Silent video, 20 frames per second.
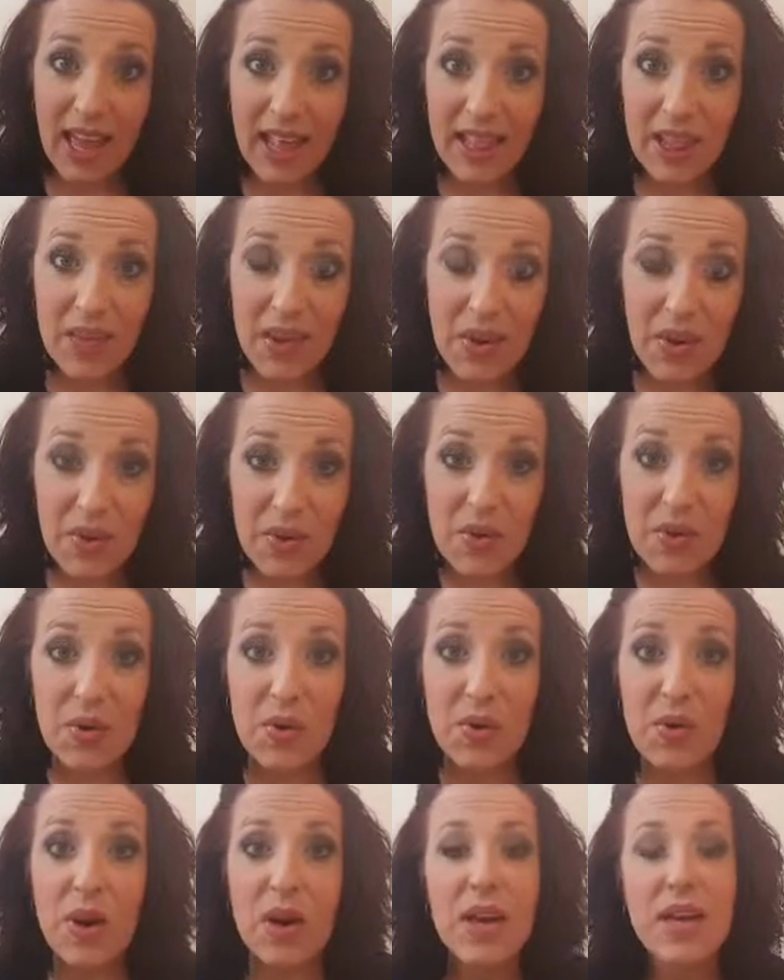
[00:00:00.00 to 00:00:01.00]

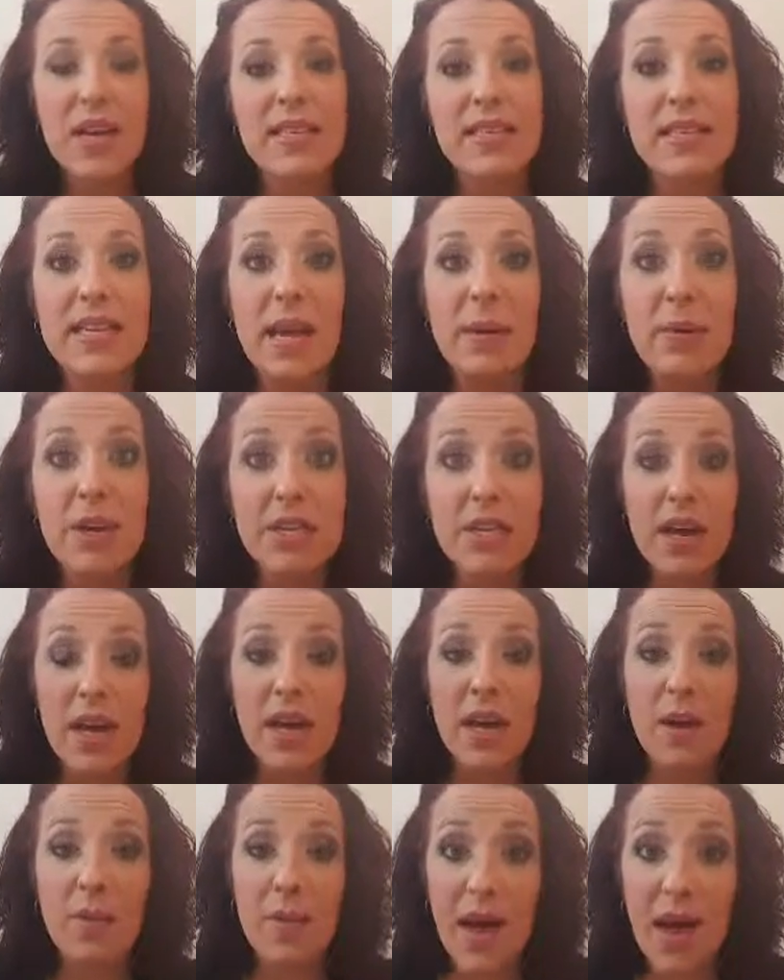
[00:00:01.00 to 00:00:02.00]
Hello, today I'm going to
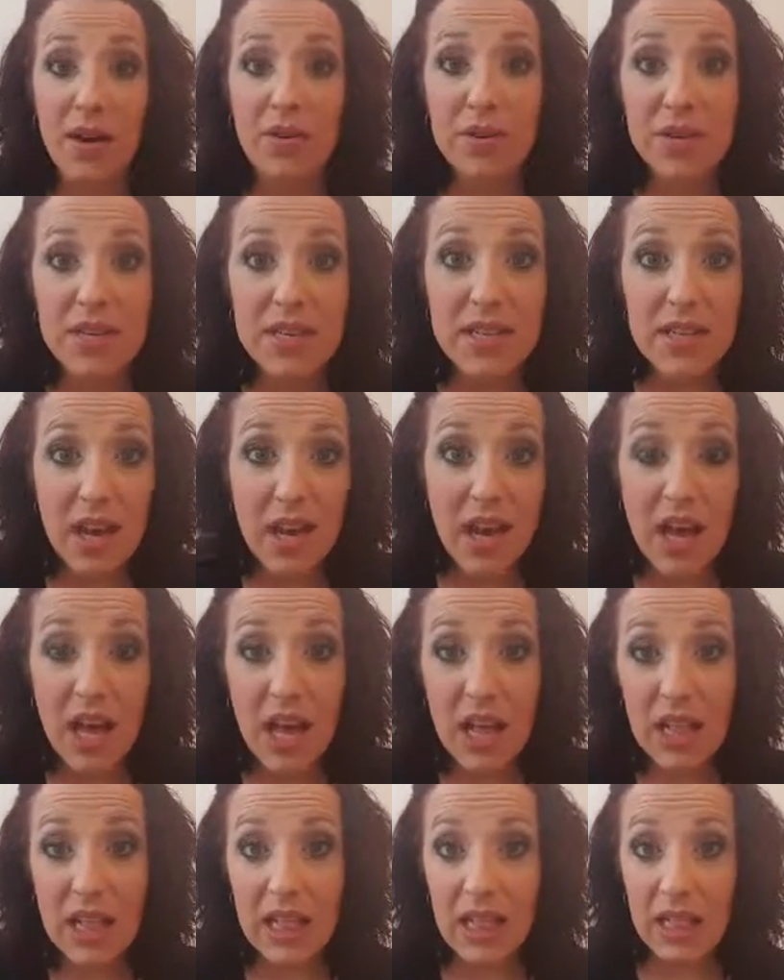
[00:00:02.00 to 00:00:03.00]
talk about
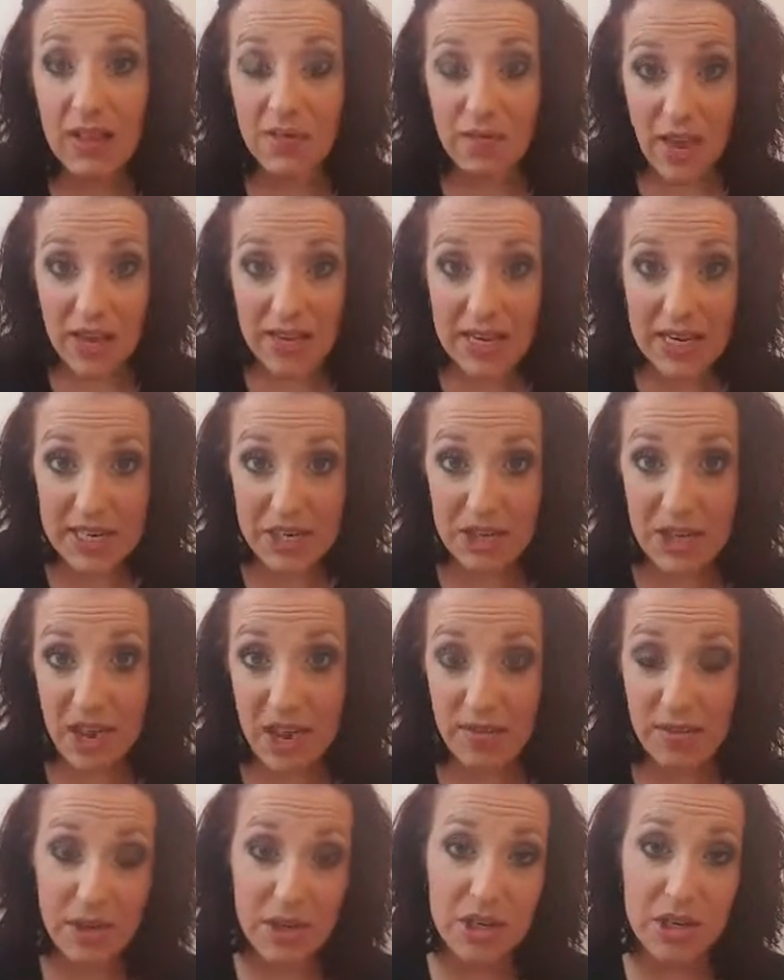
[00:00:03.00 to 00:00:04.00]
foundation
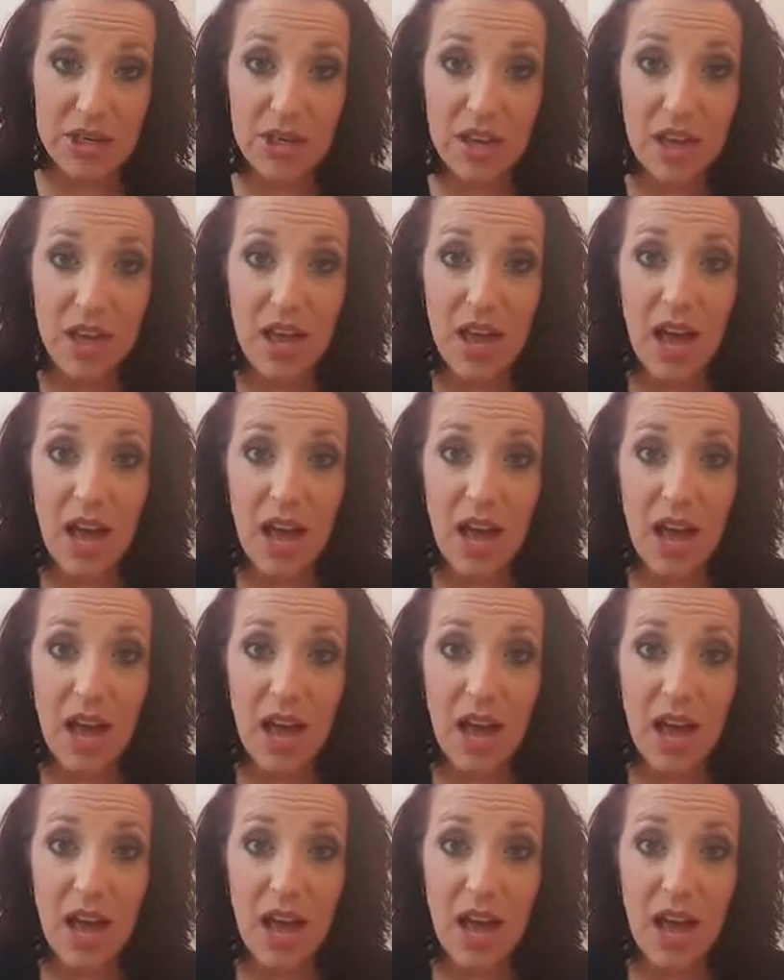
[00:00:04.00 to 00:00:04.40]
coverage.